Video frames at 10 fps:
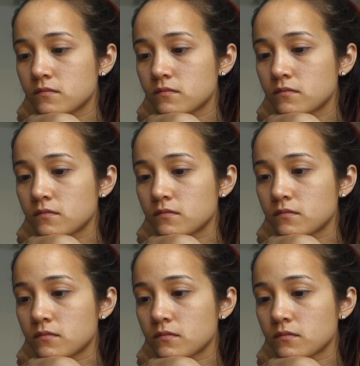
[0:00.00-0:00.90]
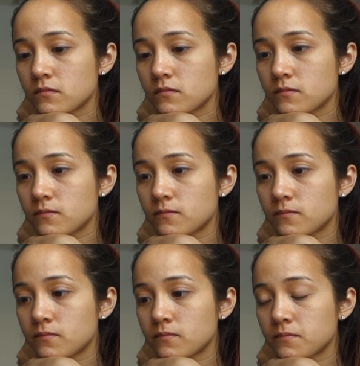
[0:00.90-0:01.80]

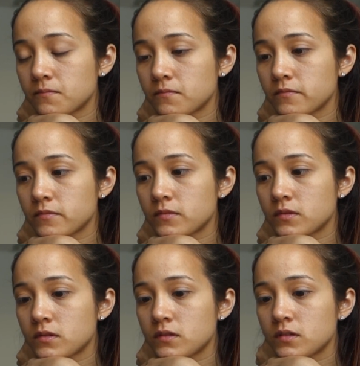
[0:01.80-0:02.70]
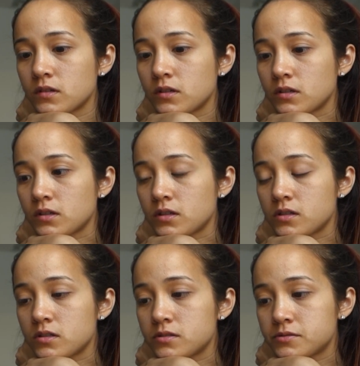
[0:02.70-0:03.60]

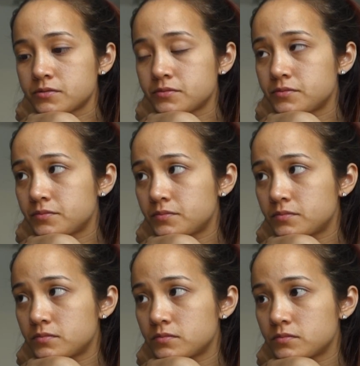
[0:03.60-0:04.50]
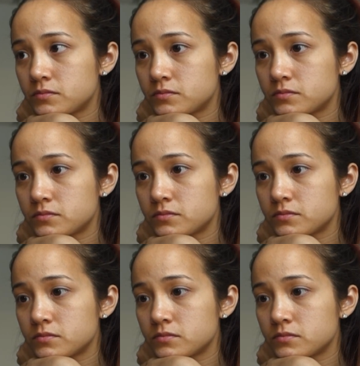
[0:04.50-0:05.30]
This person isn't speaking.